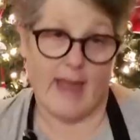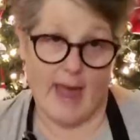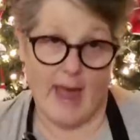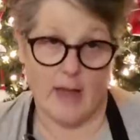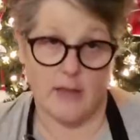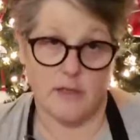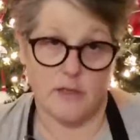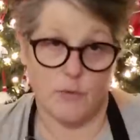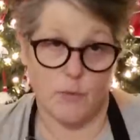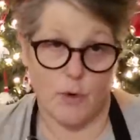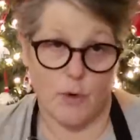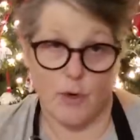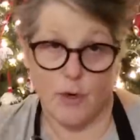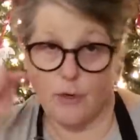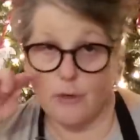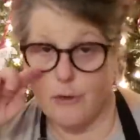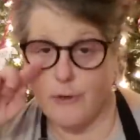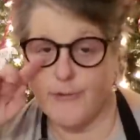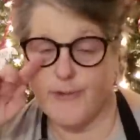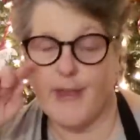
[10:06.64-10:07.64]
cat's
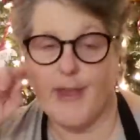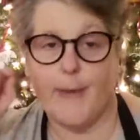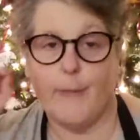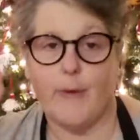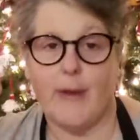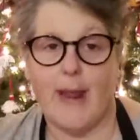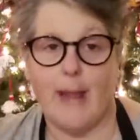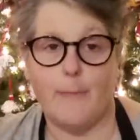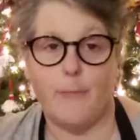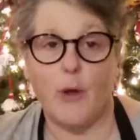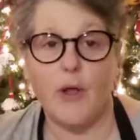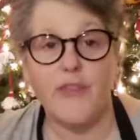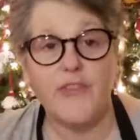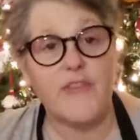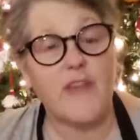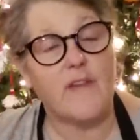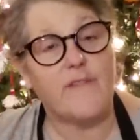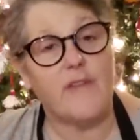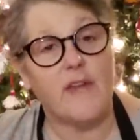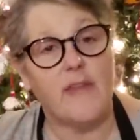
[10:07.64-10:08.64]
world. And when I put
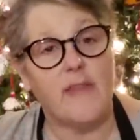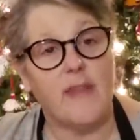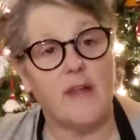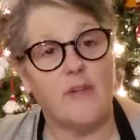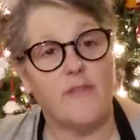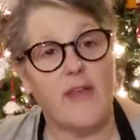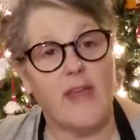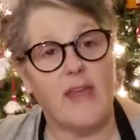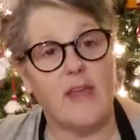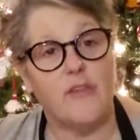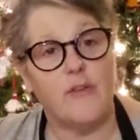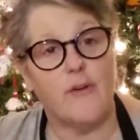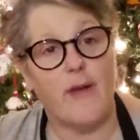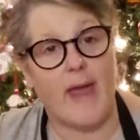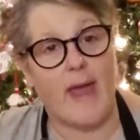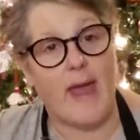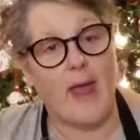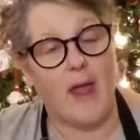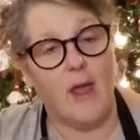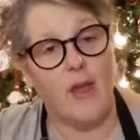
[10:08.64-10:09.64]
stuff in there, they either
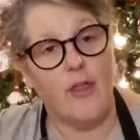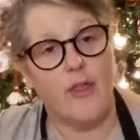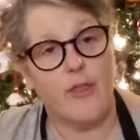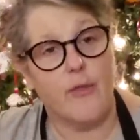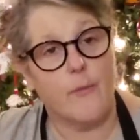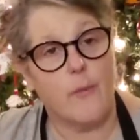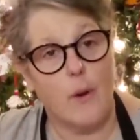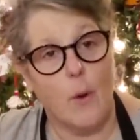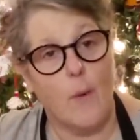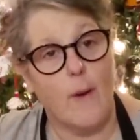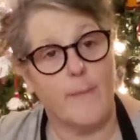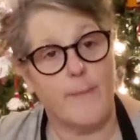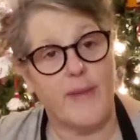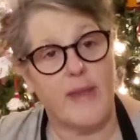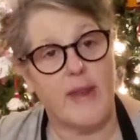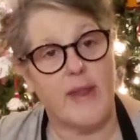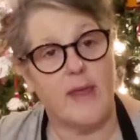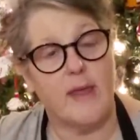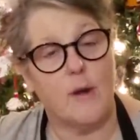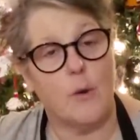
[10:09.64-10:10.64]
A, throw up
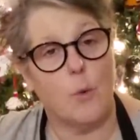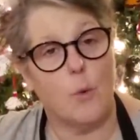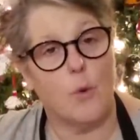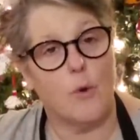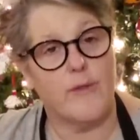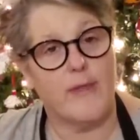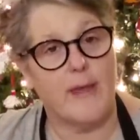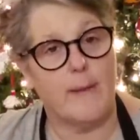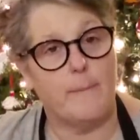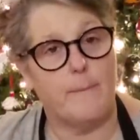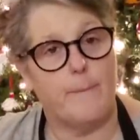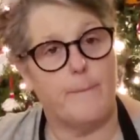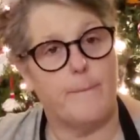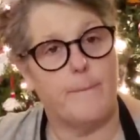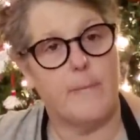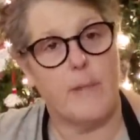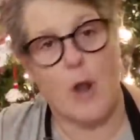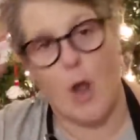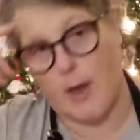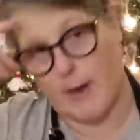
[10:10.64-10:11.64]
in it, or they
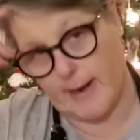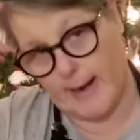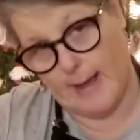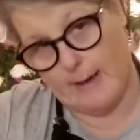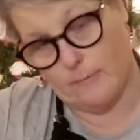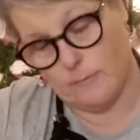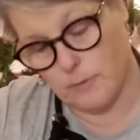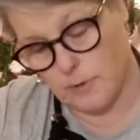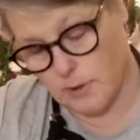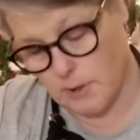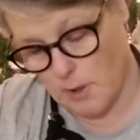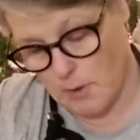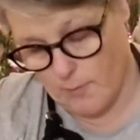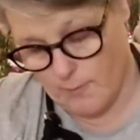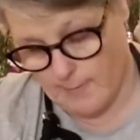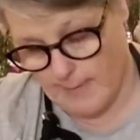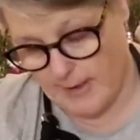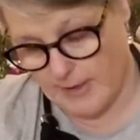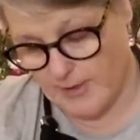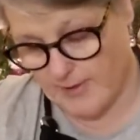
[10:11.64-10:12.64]
knock it out.
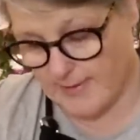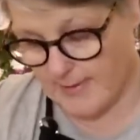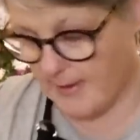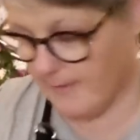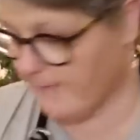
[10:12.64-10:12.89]
So I just